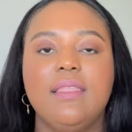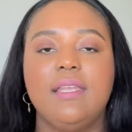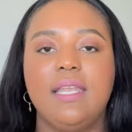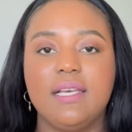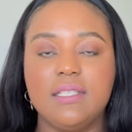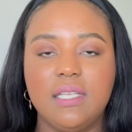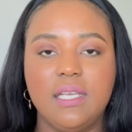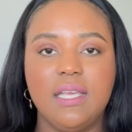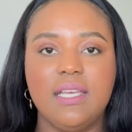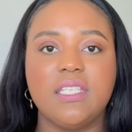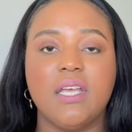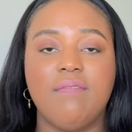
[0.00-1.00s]
The next thing
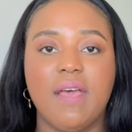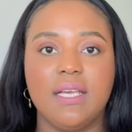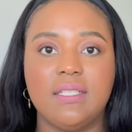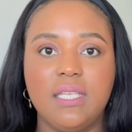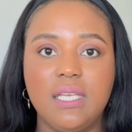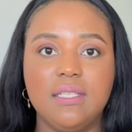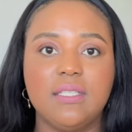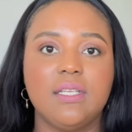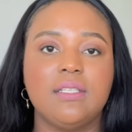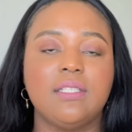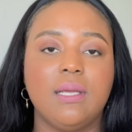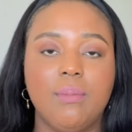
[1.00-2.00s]
is vaccines.
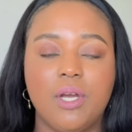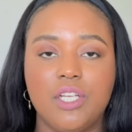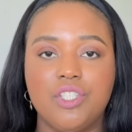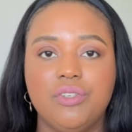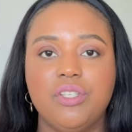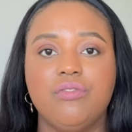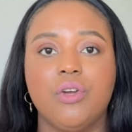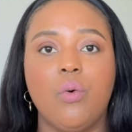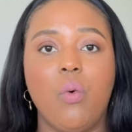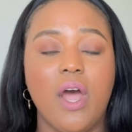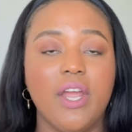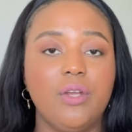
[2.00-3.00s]
Some countries
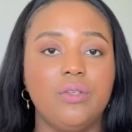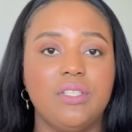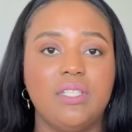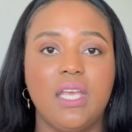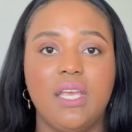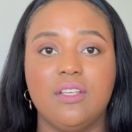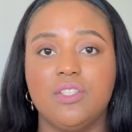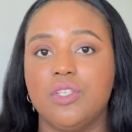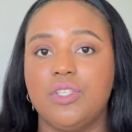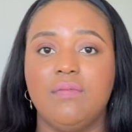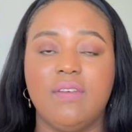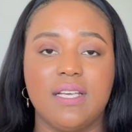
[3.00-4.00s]
require you to take
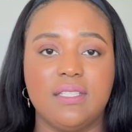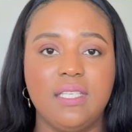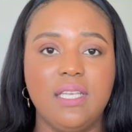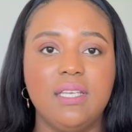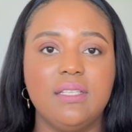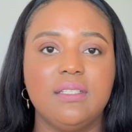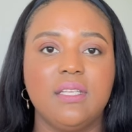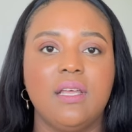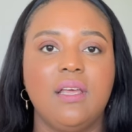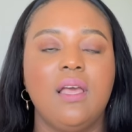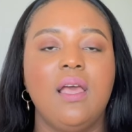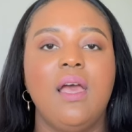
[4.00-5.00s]
certain vaccines.
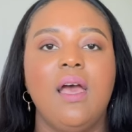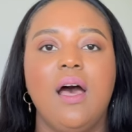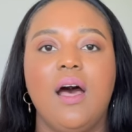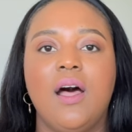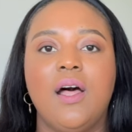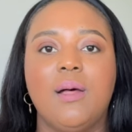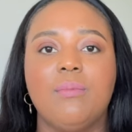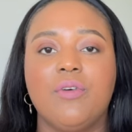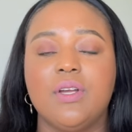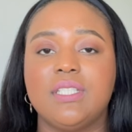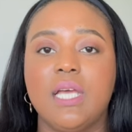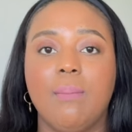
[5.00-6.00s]

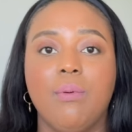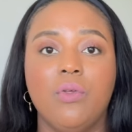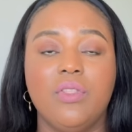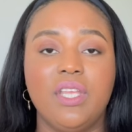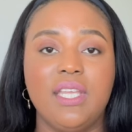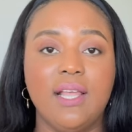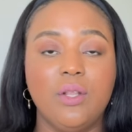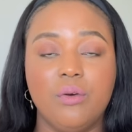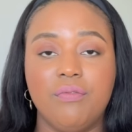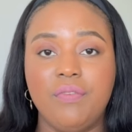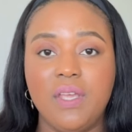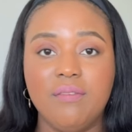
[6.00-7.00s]
For example, the
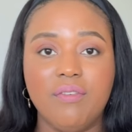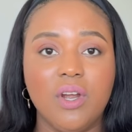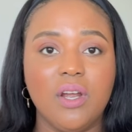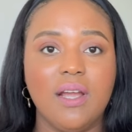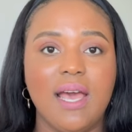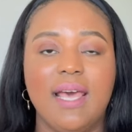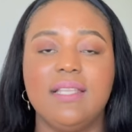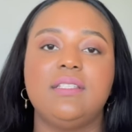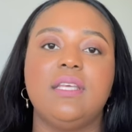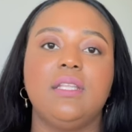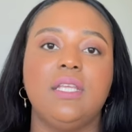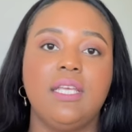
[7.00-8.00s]
yellow fever. I had
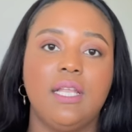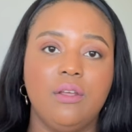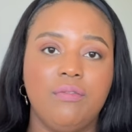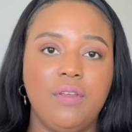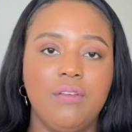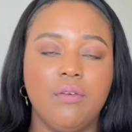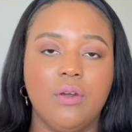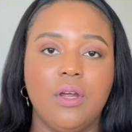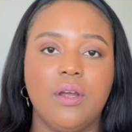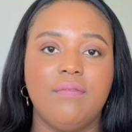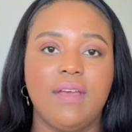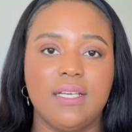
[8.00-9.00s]
to take the yellow
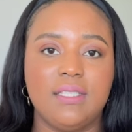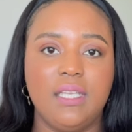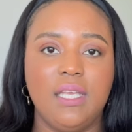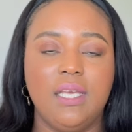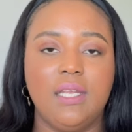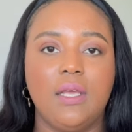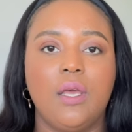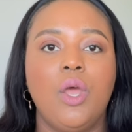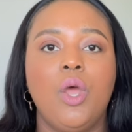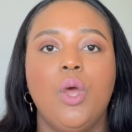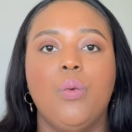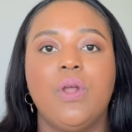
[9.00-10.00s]
fever
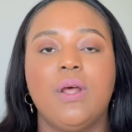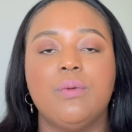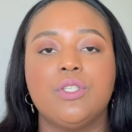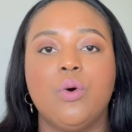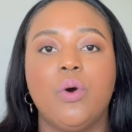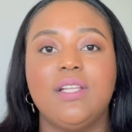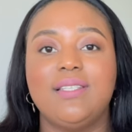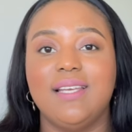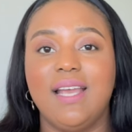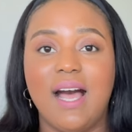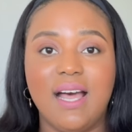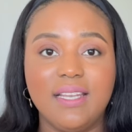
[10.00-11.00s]
vaccine when I was going to
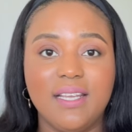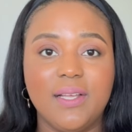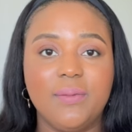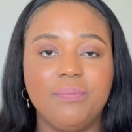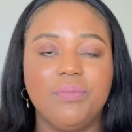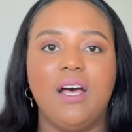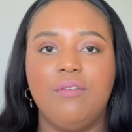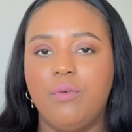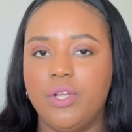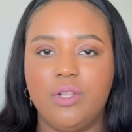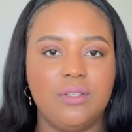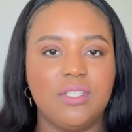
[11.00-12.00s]
Ghana.
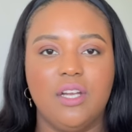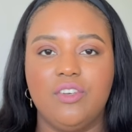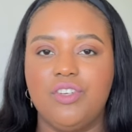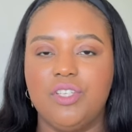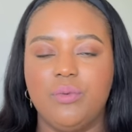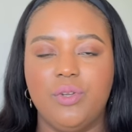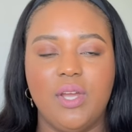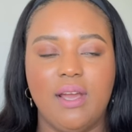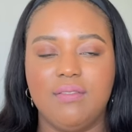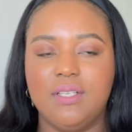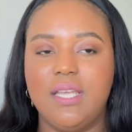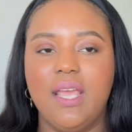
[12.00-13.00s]
Avoid those countries where you
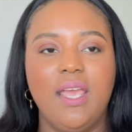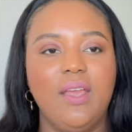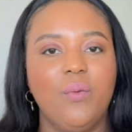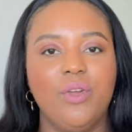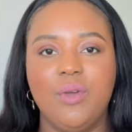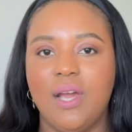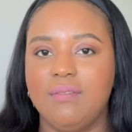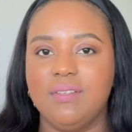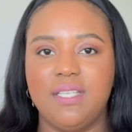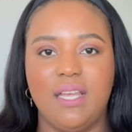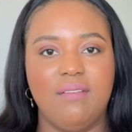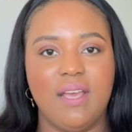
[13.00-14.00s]
have
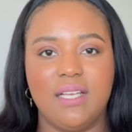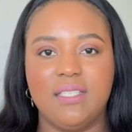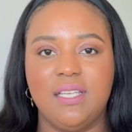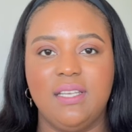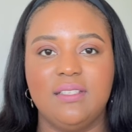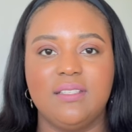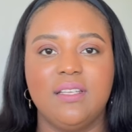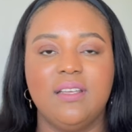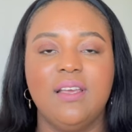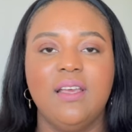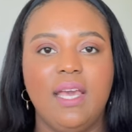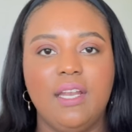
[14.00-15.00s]
to take vaccines.
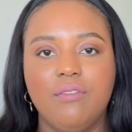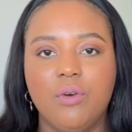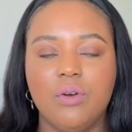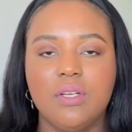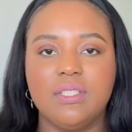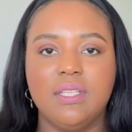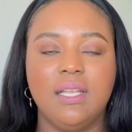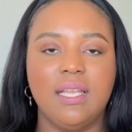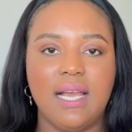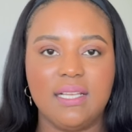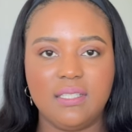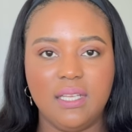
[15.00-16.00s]
And of course, the
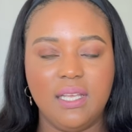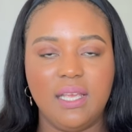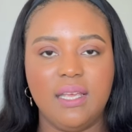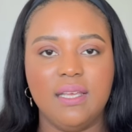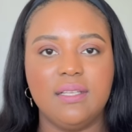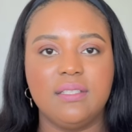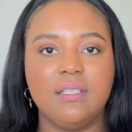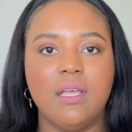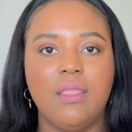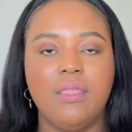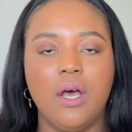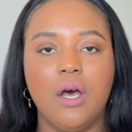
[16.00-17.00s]
last thing is
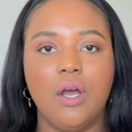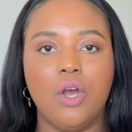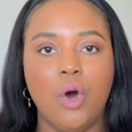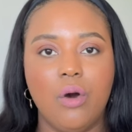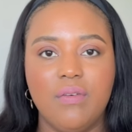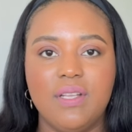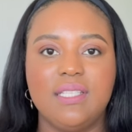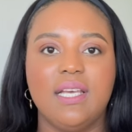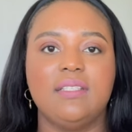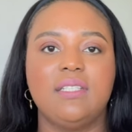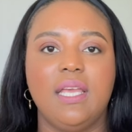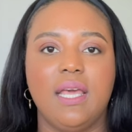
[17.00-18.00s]
the COVID
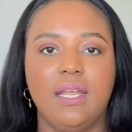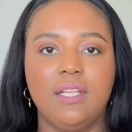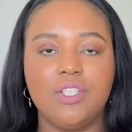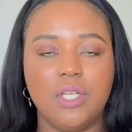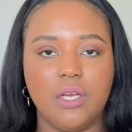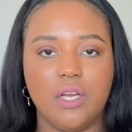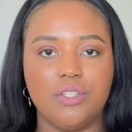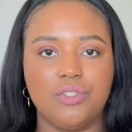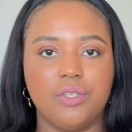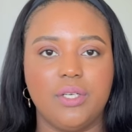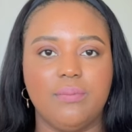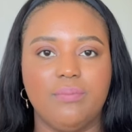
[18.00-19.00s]
test to get into the
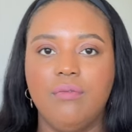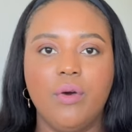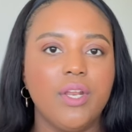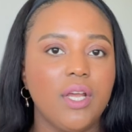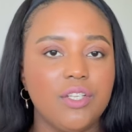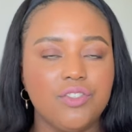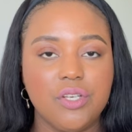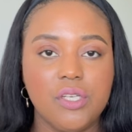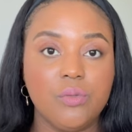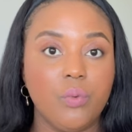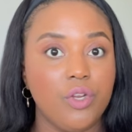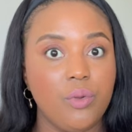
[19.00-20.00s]
country. Avoid
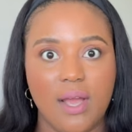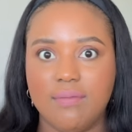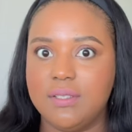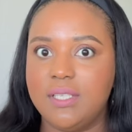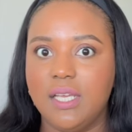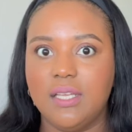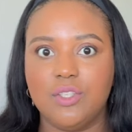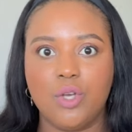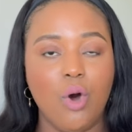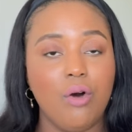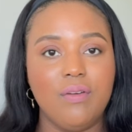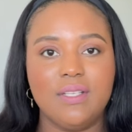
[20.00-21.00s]
countries where you have to take a
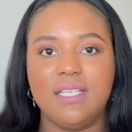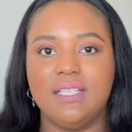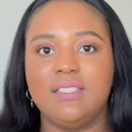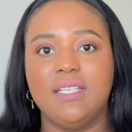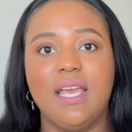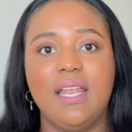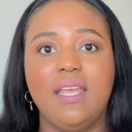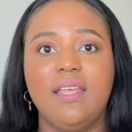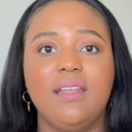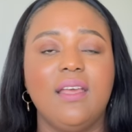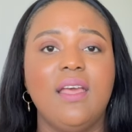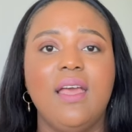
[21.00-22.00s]
COVID test to get
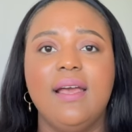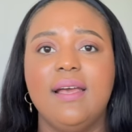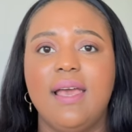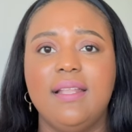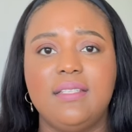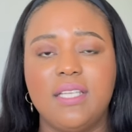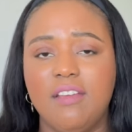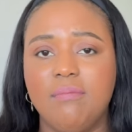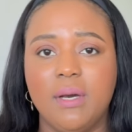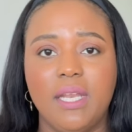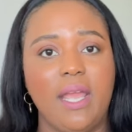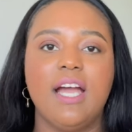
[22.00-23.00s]
in and save
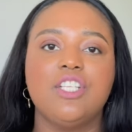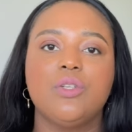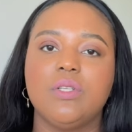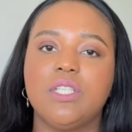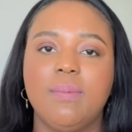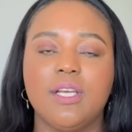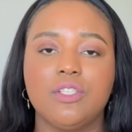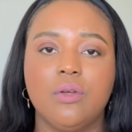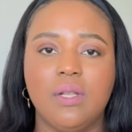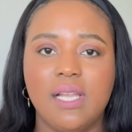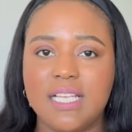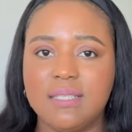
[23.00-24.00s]
money. I just went to
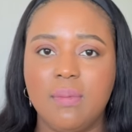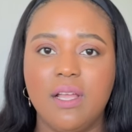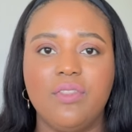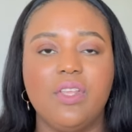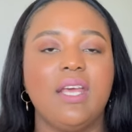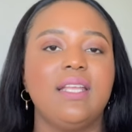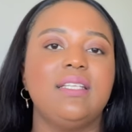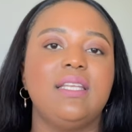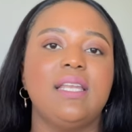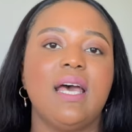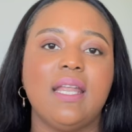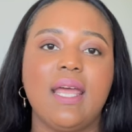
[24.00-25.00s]
Mexico last month and I did
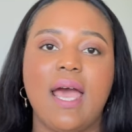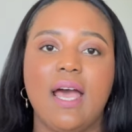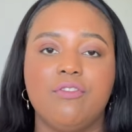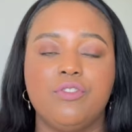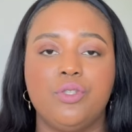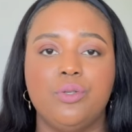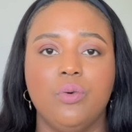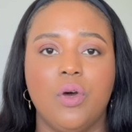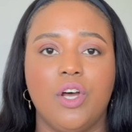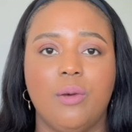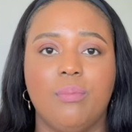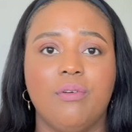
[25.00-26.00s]
not have
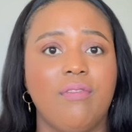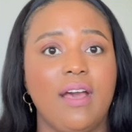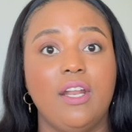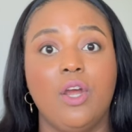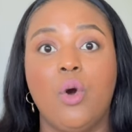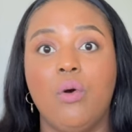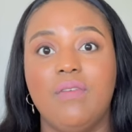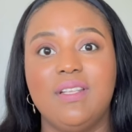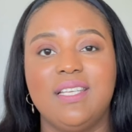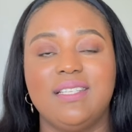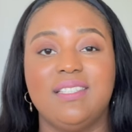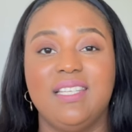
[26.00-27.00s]
to provide a
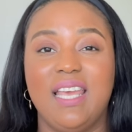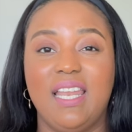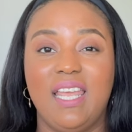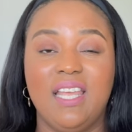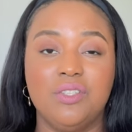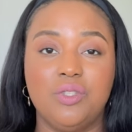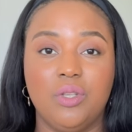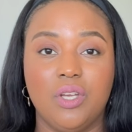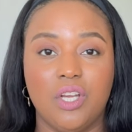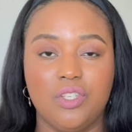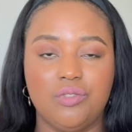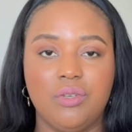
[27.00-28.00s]
COVID test to get into the
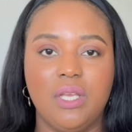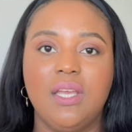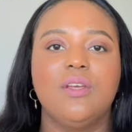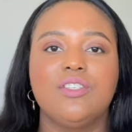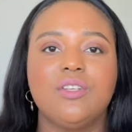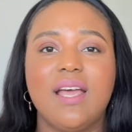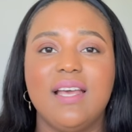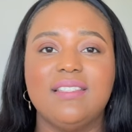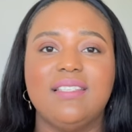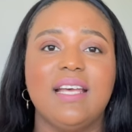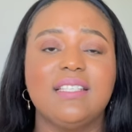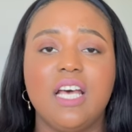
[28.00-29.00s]
country. So guys,
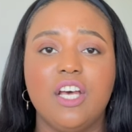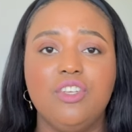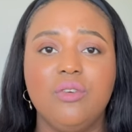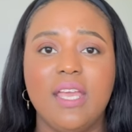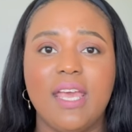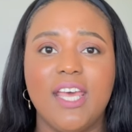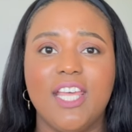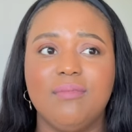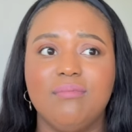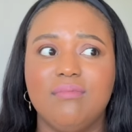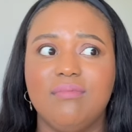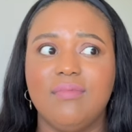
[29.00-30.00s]
that's how you
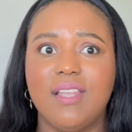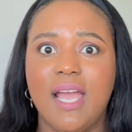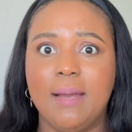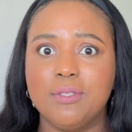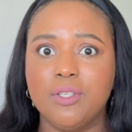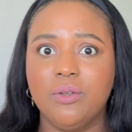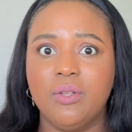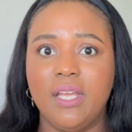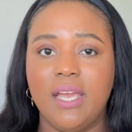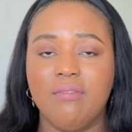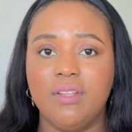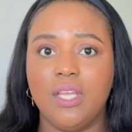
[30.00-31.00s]
get absolutely
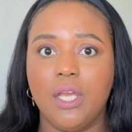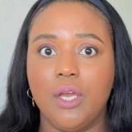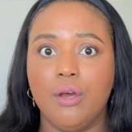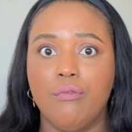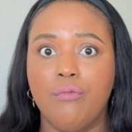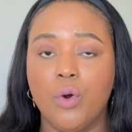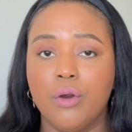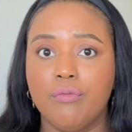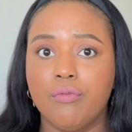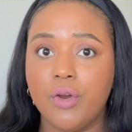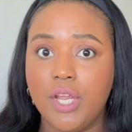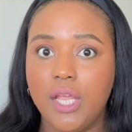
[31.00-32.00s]
everything for
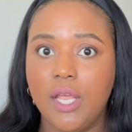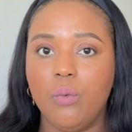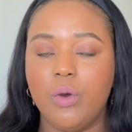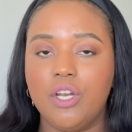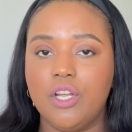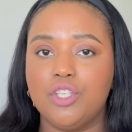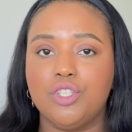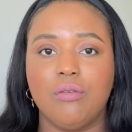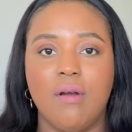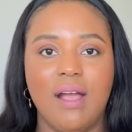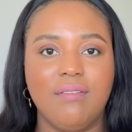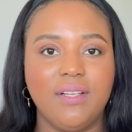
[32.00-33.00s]
free when
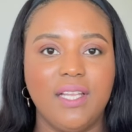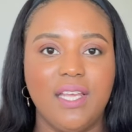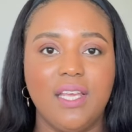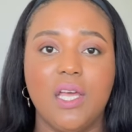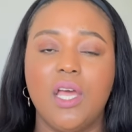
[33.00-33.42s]
traveling.